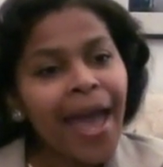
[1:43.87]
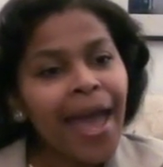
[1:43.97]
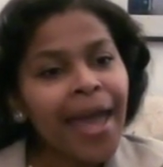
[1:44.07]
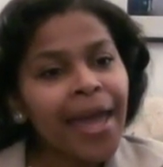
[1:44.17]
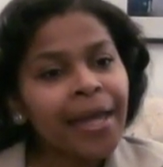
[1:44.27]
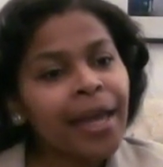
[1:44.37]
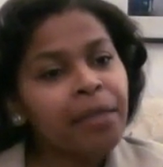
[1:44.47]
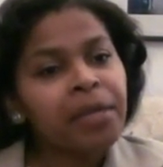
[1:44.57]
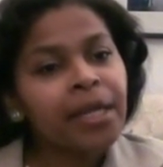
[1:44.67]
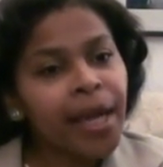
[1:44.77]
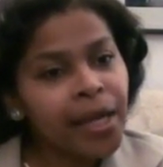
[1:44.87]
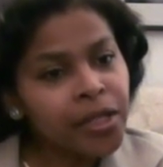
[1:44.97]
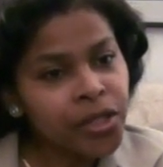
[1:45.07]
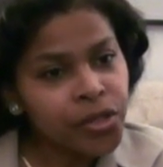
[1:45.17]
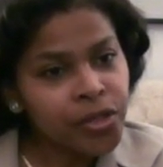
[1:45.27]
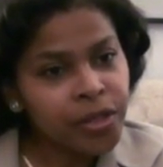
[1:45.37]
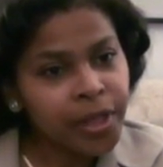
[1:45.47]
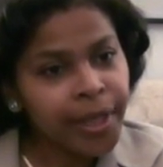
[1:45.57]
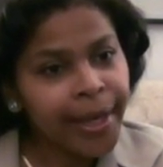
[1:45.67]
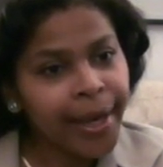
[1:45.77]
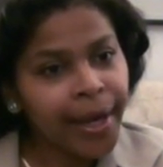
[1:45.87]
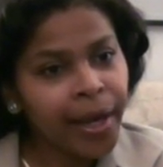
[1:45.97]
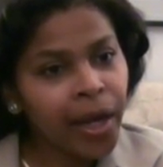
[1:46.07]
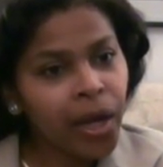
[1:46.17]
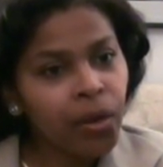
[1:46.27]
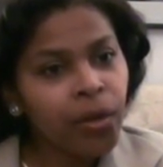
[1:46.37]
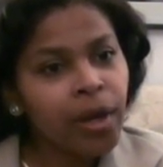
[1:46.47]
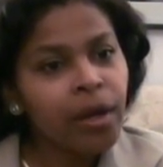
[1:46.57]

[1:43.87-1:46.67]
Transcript: And I began to see how